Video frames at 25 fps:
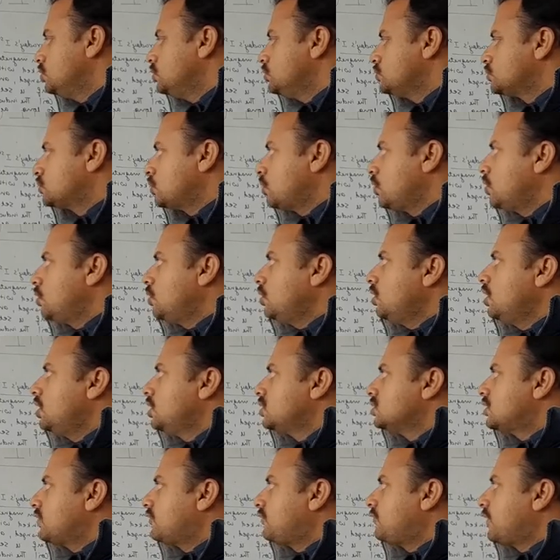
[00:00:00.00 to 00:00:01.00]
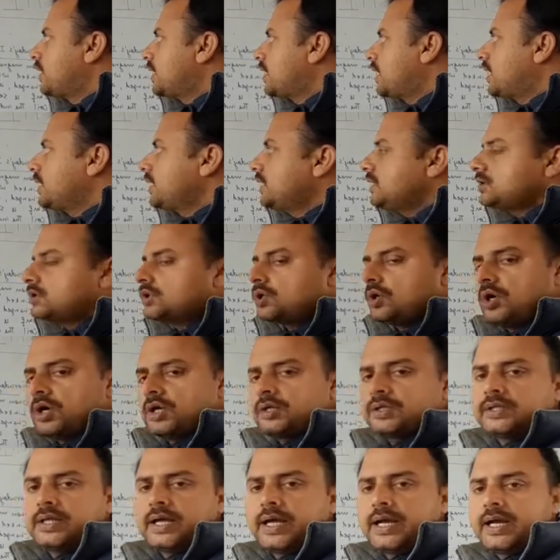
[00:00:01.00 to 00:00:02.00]
So the Faraday
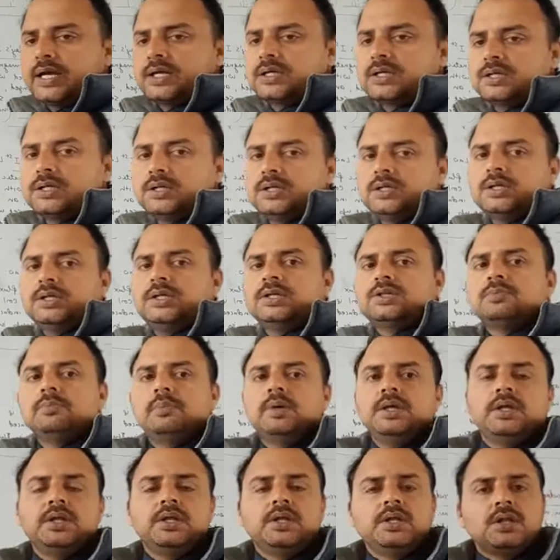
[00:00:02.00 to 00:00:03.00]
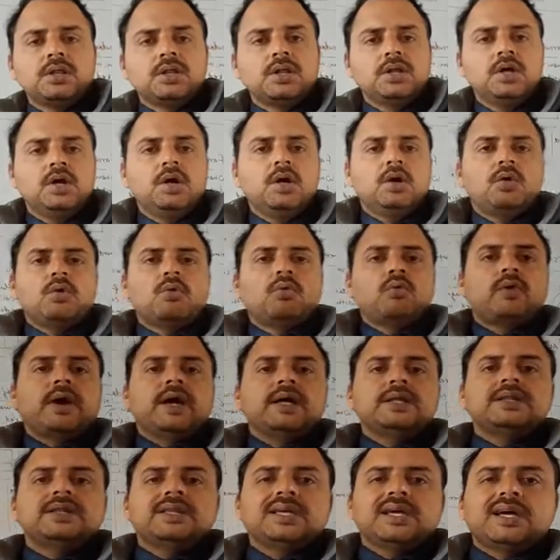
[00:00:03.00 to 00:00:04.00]
thought that it means
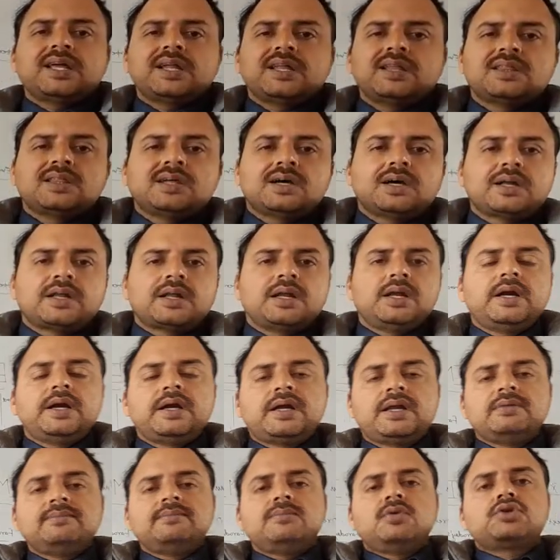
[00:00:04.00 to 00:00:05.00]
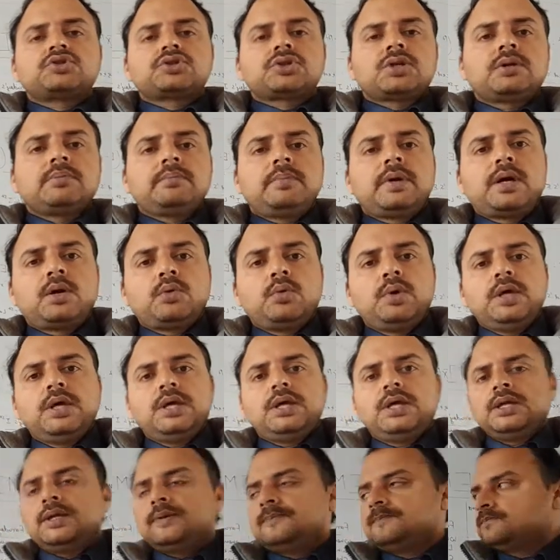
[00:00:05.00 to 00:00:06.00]
when there is a relative motion
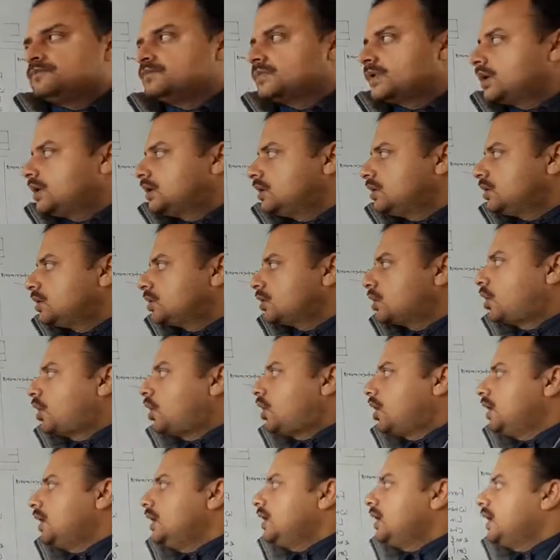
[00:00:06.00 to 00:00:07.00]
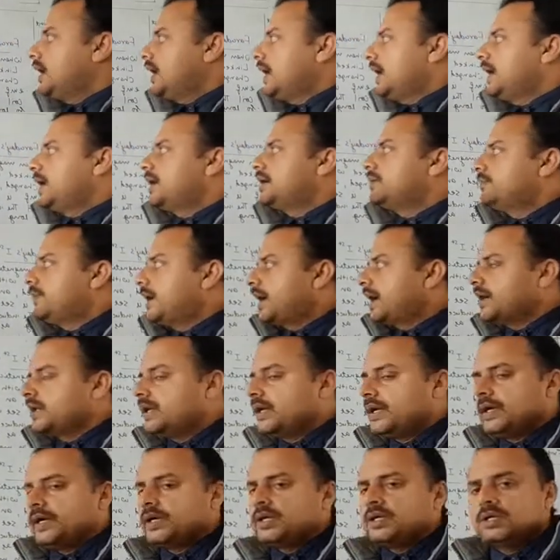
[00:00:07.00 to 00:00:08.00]
between coil and
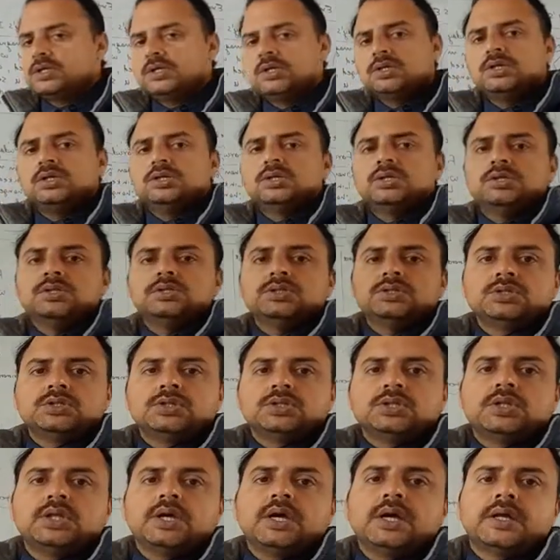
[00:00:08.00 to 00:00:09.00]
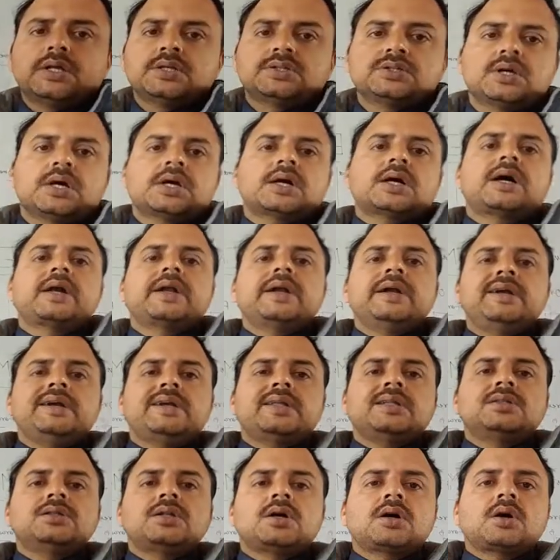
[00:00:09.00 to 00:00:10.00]
magnet, there is a current
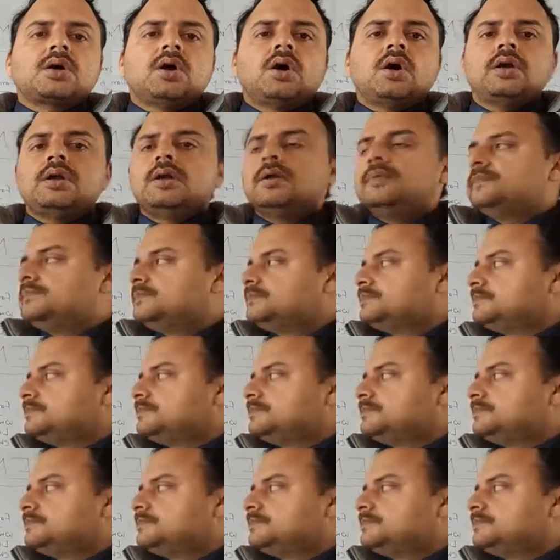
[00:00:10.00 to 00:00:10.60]
in the coil.